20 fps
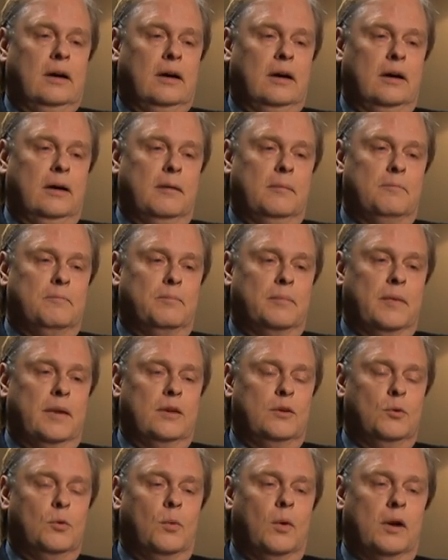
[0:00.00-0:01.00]

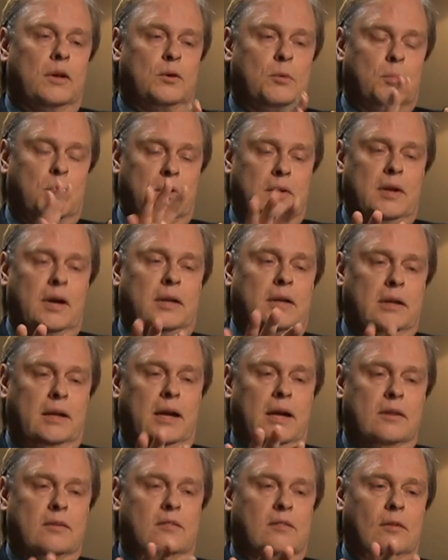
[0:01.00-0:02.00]
You want to protect
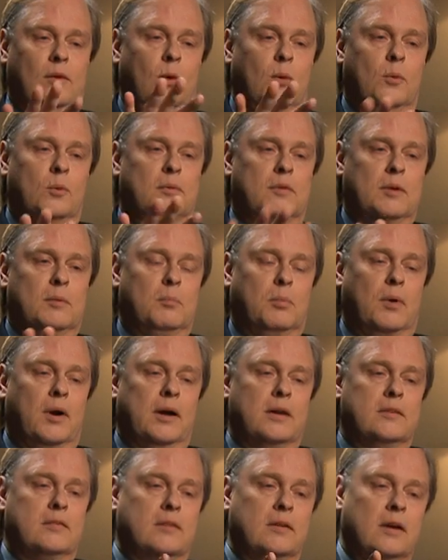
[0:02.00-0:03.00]
against lows in
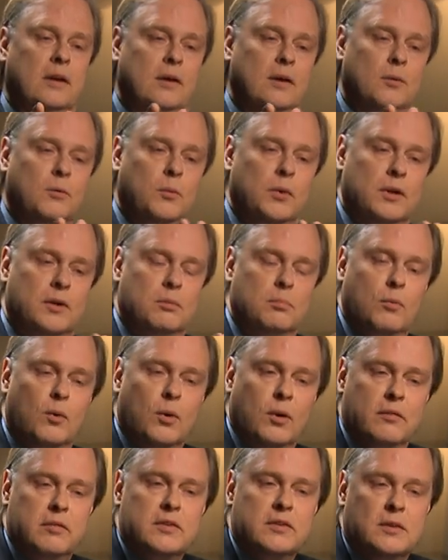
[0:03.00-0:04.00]
price with
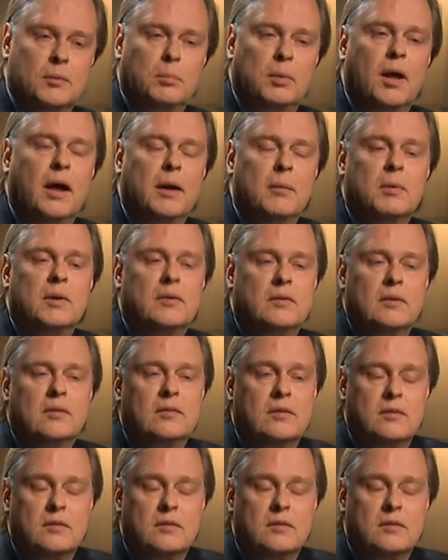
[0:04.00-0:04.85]
more of a supply business.